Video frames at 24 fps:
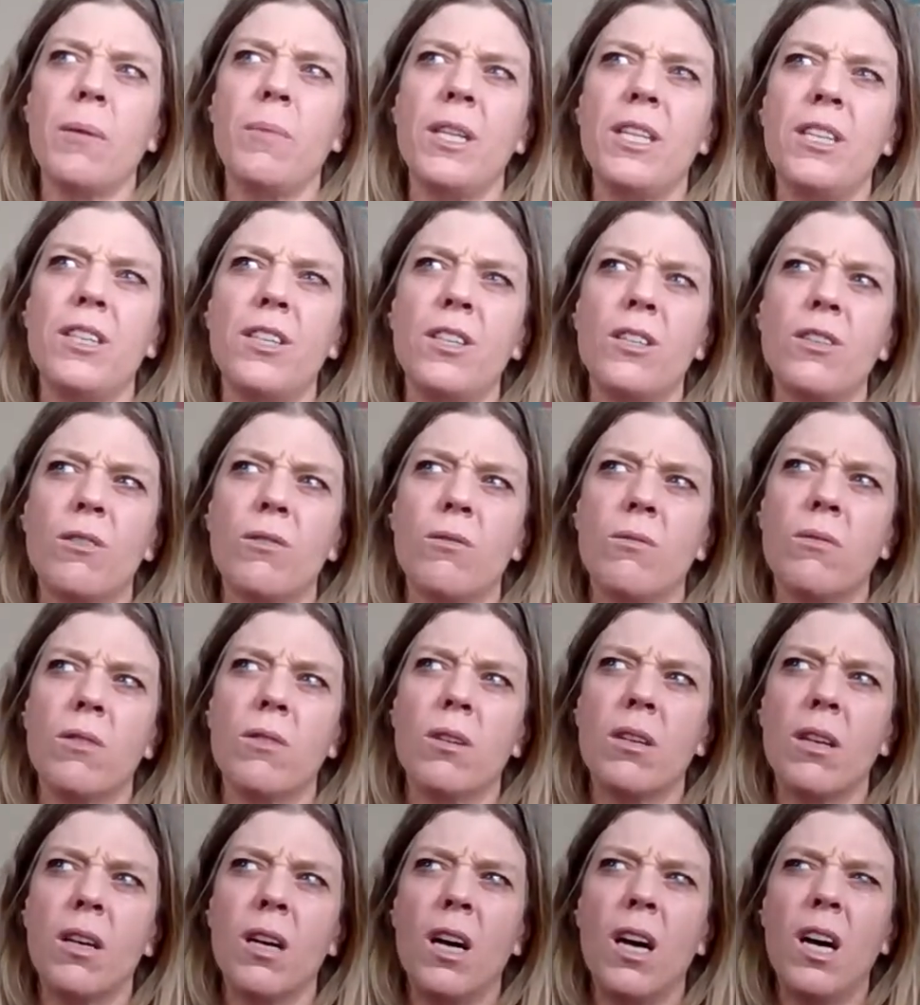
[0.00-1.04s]
maybe two.
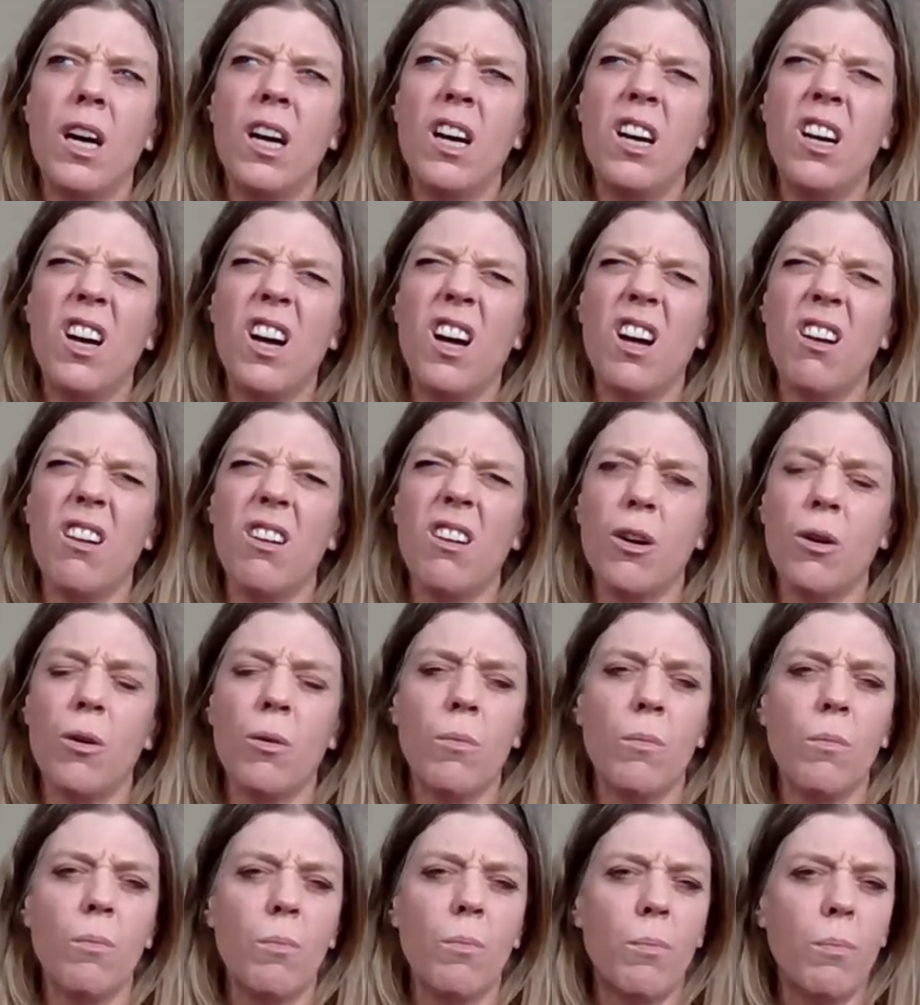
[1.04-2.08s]
Oh
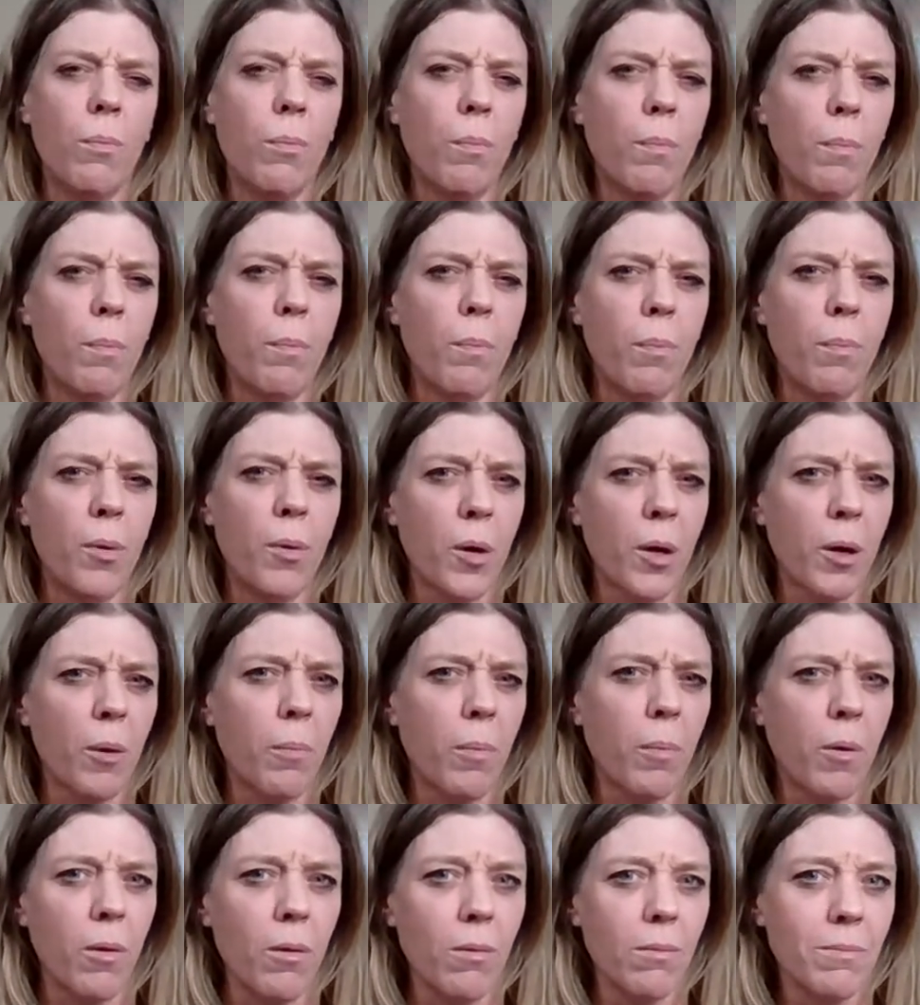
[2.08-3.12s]
no.
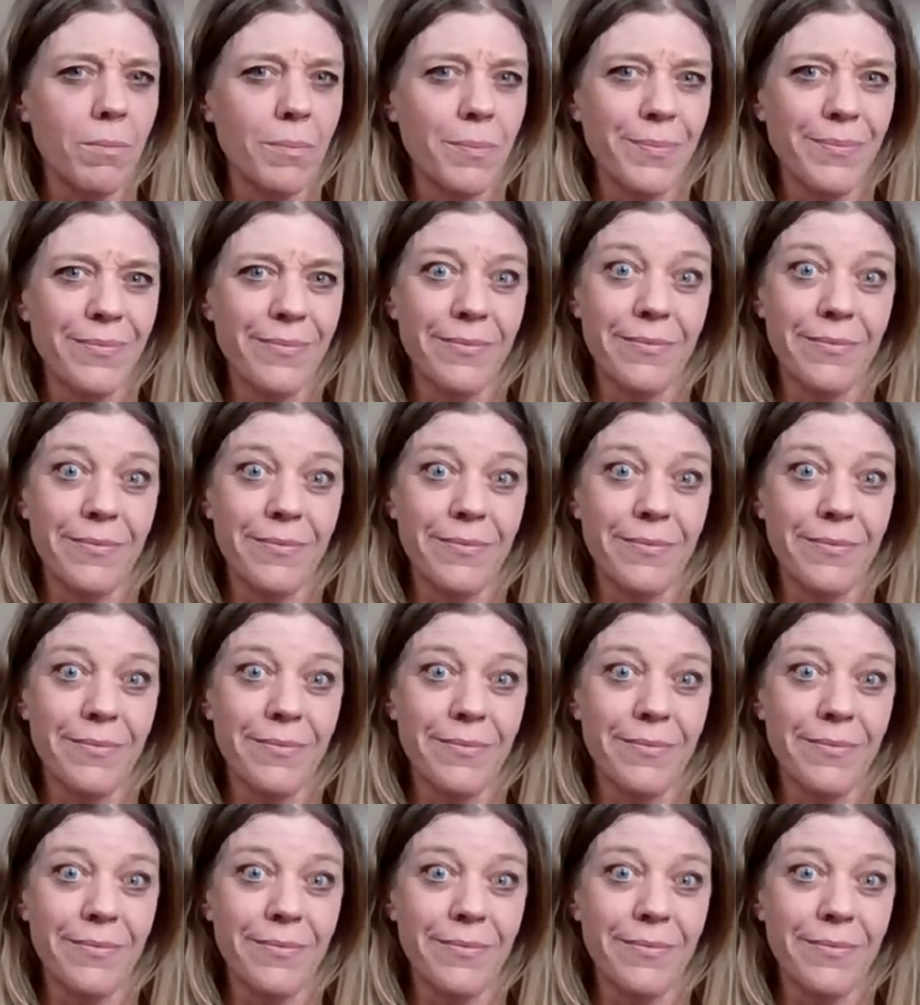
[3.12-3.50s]
Bookable.